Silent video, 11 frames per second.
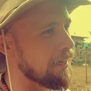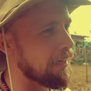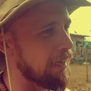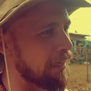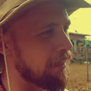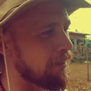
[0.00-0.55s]

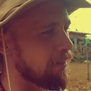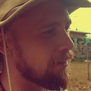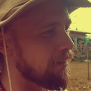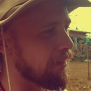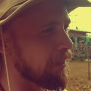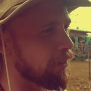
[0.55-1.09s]

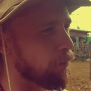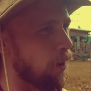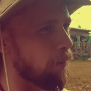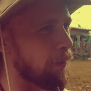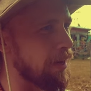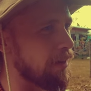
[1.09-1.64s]
into
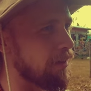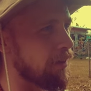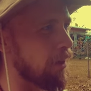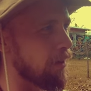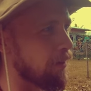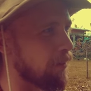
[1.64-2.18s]
what we
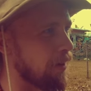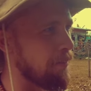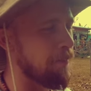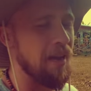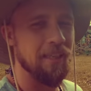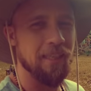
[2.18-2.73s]
do. It
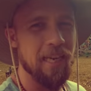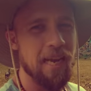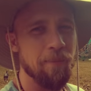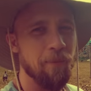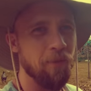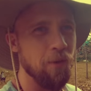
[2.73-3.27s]
may
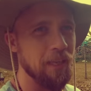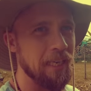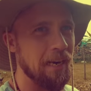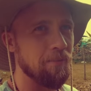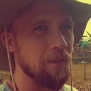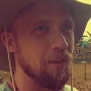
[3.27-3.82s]
seem through the
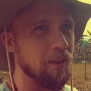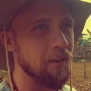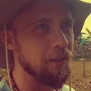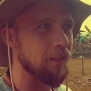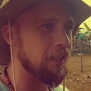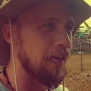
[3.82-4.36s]
camera that, oh,
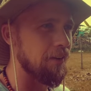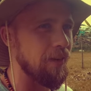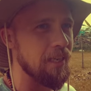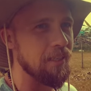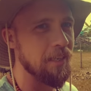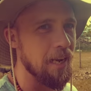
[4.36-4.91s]
it's just kind of
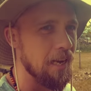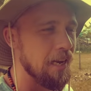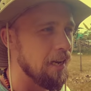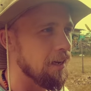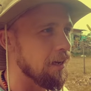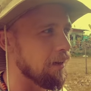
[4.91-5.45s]
easy.
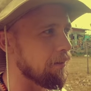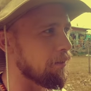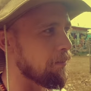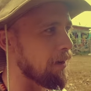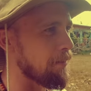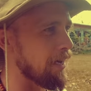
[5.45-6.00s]
We
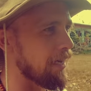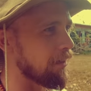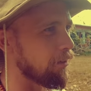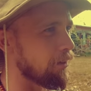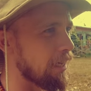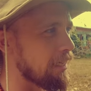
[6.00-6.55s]
might make it
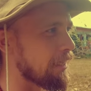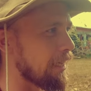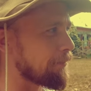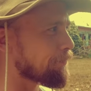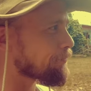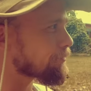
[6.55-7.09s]
look
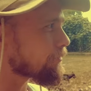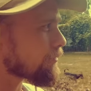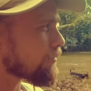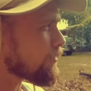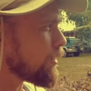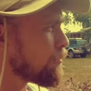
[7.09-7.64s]
easy.
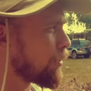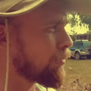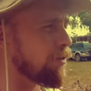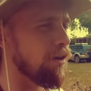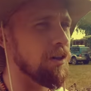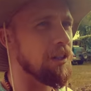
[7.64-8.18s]
But
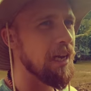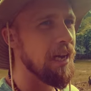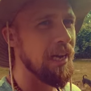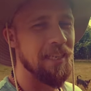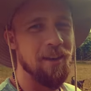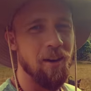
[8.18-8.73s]
for us,
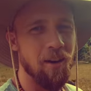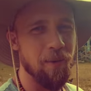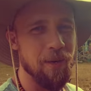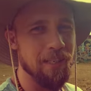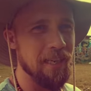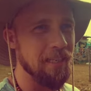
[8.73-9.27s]
it's not
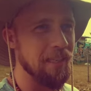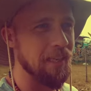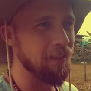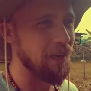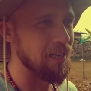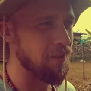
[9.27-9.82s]
always easy. It's
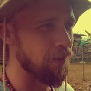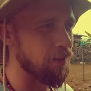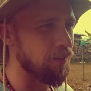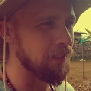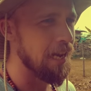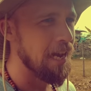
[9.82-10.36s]
quite
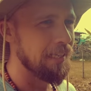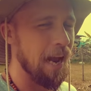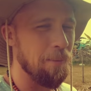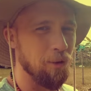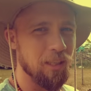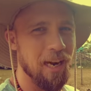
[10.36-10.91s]
difficult.
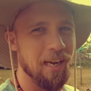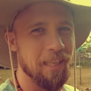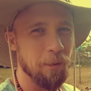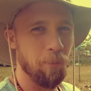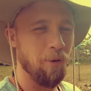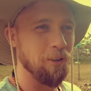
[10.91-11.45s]
Damo started
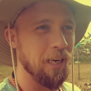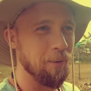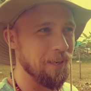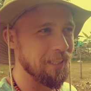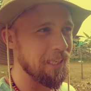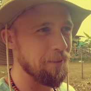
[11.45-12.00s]
this project
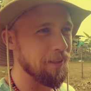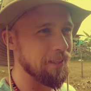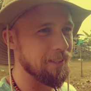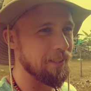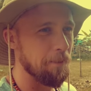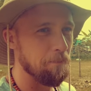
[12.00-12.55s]
when she
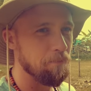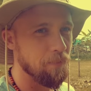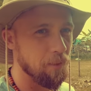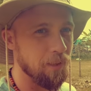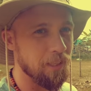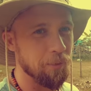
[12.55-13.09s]
was
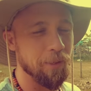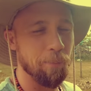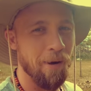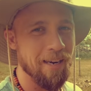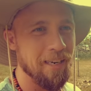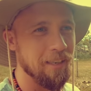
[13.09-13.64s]

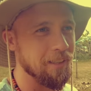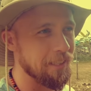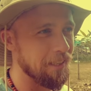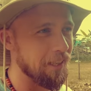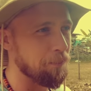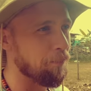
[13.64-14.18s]
pregnant. She still is